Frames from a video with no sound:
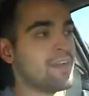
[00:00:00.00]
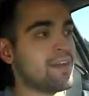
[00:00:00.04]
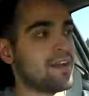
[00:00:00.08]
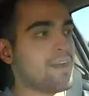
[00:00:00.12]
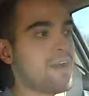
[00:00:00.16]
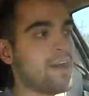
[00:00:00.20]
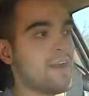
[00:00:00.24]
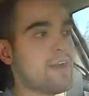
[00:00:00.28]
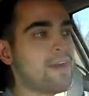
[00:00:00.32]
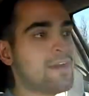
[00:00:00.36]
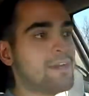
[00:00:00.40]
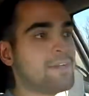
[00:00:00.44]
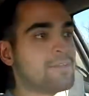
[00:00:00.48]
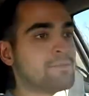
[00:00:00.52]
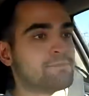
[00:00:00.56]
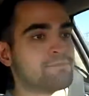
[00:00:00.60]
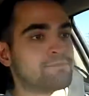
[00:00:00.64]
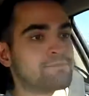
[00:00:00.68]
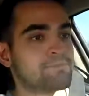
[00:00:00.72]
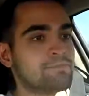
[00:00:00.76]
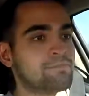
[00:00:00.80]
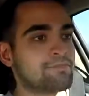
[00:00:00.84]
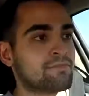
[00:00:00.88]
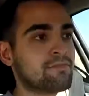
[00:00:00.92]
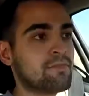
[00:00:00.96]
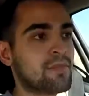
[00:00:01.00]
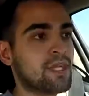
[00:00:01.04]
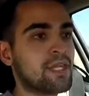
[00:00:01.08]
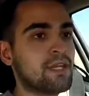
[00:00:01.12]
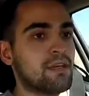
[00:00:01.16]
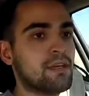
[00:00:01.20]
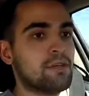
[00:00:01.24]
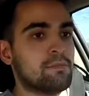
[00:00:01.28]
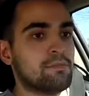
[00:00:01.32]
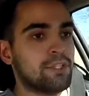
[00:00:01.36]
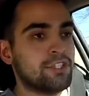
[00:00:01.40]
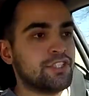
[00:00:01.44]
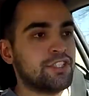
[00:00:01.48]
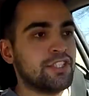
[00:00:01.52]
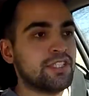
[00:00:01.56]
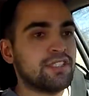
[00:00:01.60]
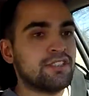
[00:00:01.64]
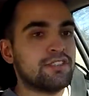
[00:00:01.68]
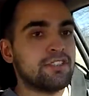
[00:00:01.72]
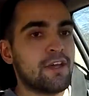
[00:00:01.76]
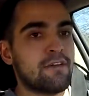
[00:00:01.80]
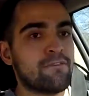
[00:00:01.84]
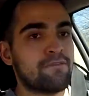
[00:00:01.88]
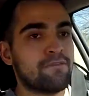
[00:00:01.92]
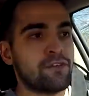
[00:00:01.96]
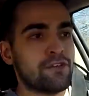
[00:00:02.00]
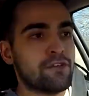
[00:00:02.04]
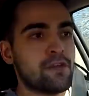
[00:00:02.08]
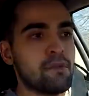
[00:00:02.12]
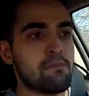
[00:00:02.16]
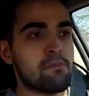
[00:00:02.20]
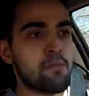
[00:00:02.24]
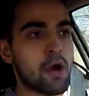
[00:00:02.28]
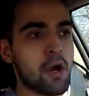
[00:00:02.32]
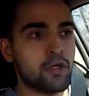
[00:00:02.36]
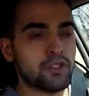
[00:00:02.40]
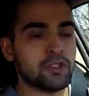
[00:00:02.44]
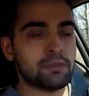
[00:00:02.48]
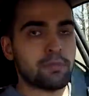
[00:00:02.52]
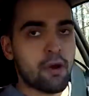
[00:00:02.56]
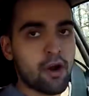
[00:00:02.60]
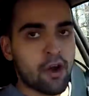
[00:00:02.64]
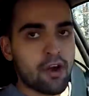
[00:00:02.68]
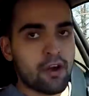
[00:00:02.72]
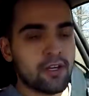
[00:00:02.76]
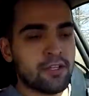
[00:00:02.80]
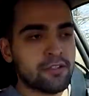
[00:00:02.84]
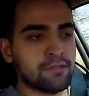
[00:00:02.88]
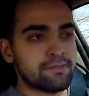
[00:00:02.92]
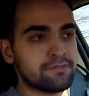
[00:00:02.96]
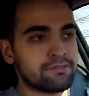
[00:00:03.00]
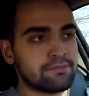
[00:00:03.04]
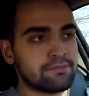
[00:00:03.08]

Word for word: Um, but she said for the most part,